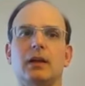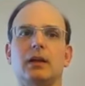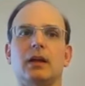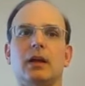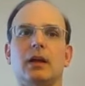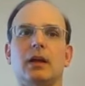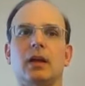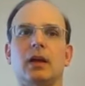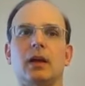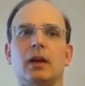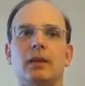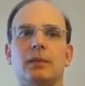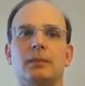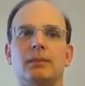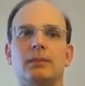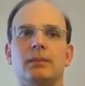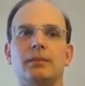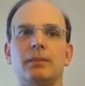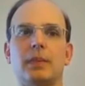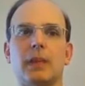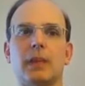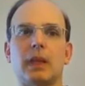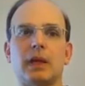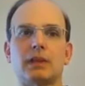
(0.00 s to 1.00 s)

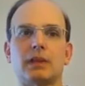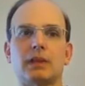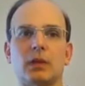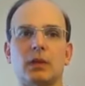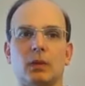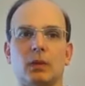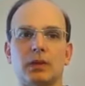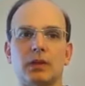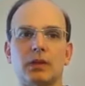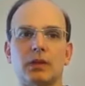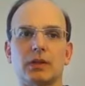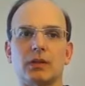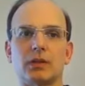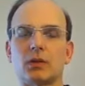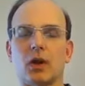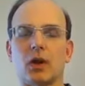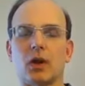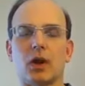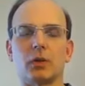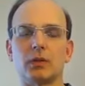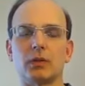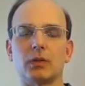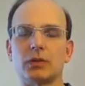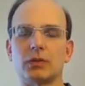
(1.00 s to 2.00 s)
um, that's only just
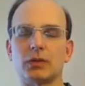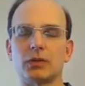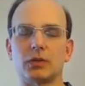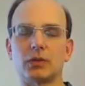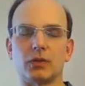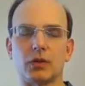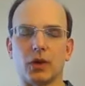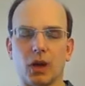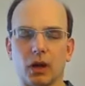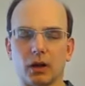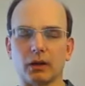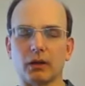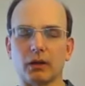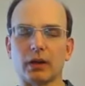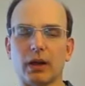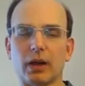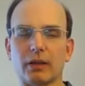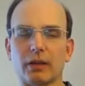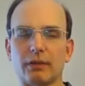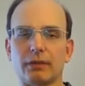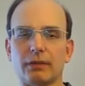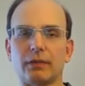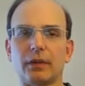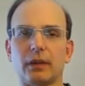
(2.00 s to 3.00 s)
grown stronger,
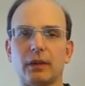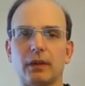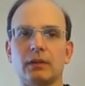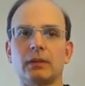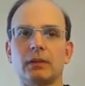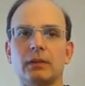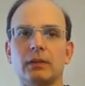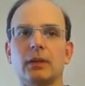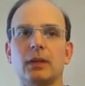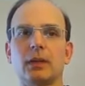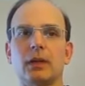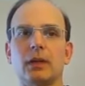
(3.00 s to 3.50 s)
I feel,